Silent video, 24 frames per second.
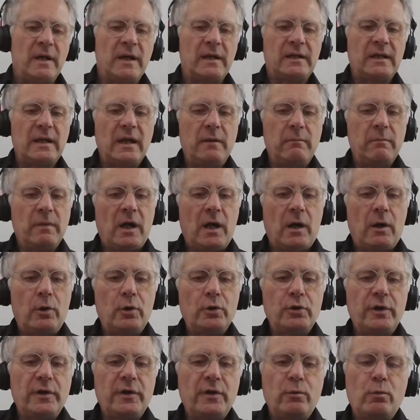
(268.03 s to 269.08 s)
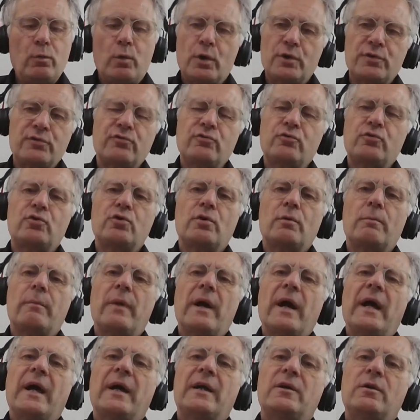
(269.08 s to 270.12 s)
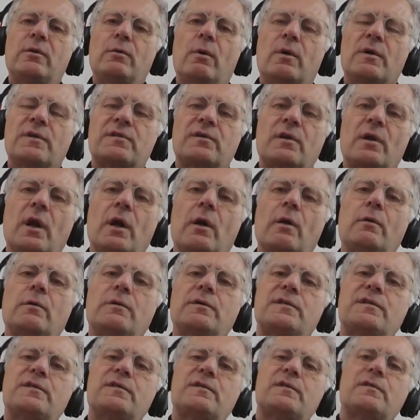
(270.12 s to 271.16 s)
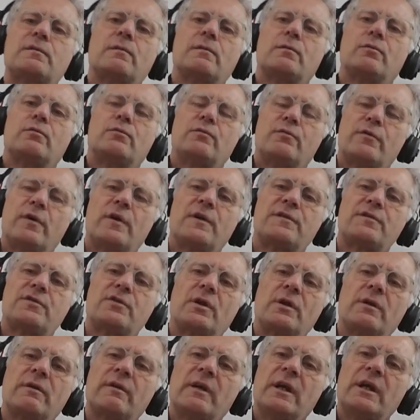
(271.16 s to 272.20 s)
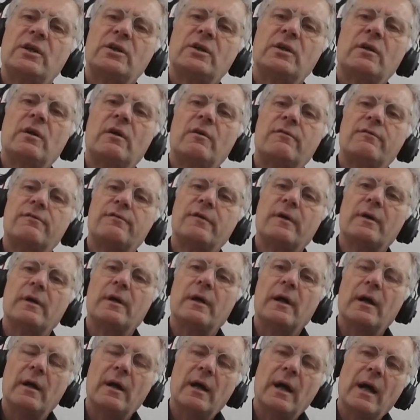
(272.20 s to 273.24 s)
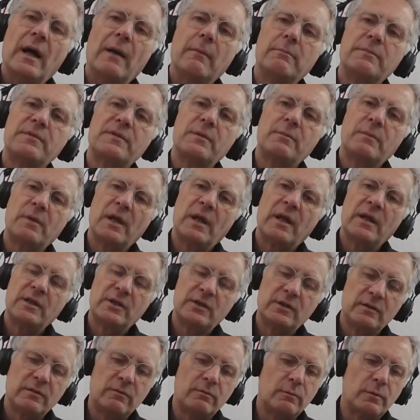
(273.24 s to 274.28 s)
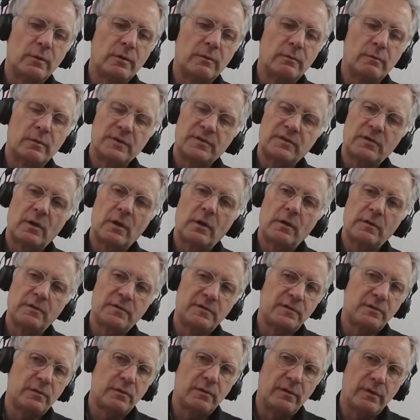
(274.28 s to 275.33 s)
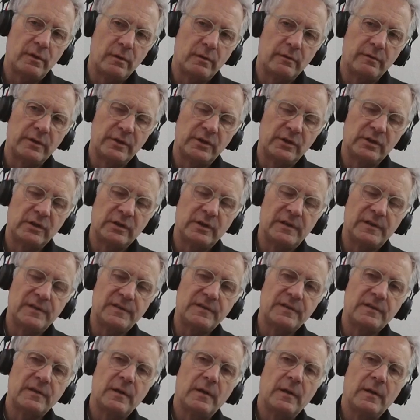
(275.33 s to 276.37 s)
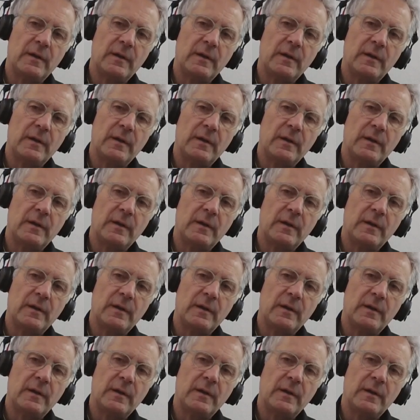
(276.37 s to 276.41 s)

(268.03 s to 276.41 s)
came out, and it wasn't too bad. It was close. First generation of amp simulation was close to the originals.